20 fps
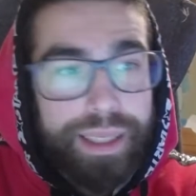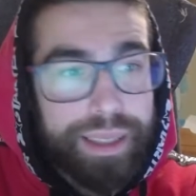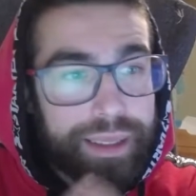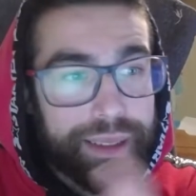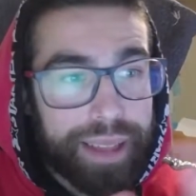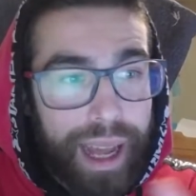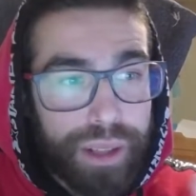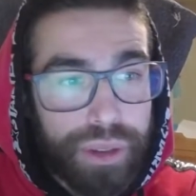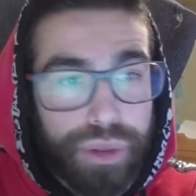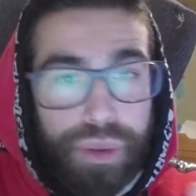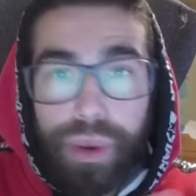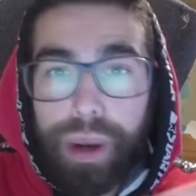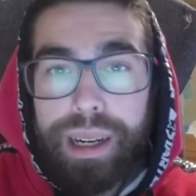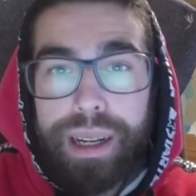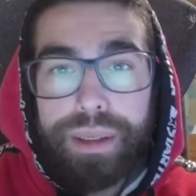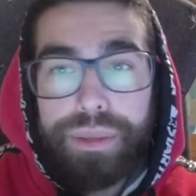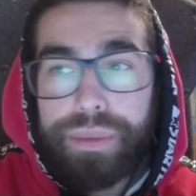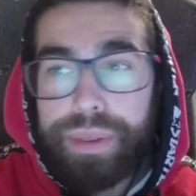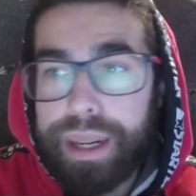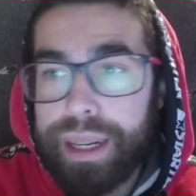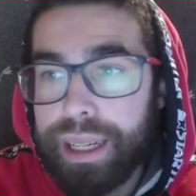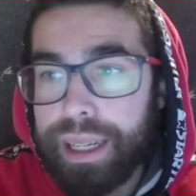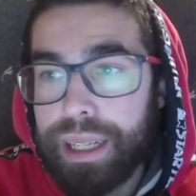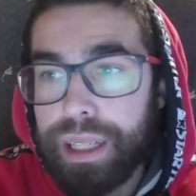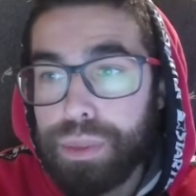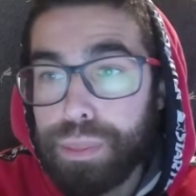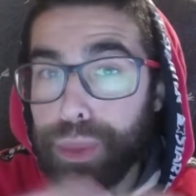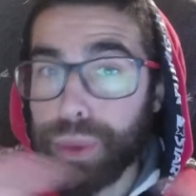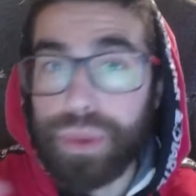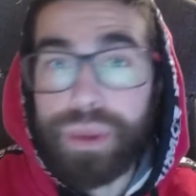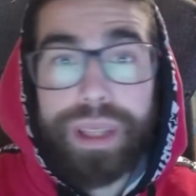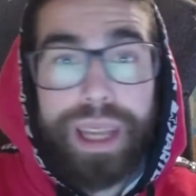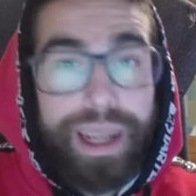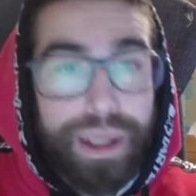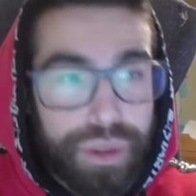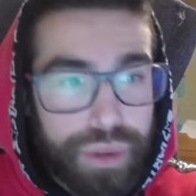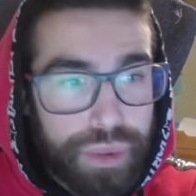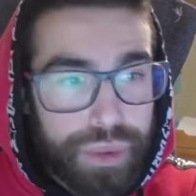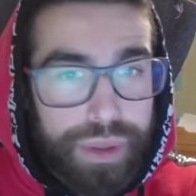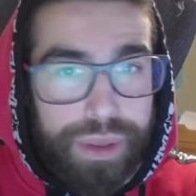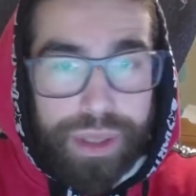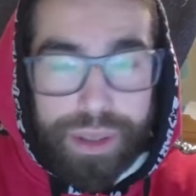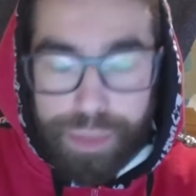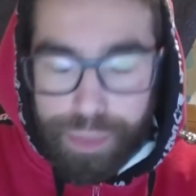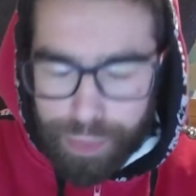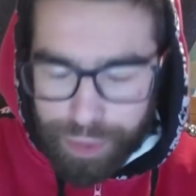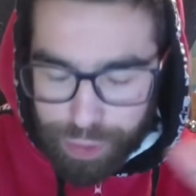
natural and very spontaneous, sp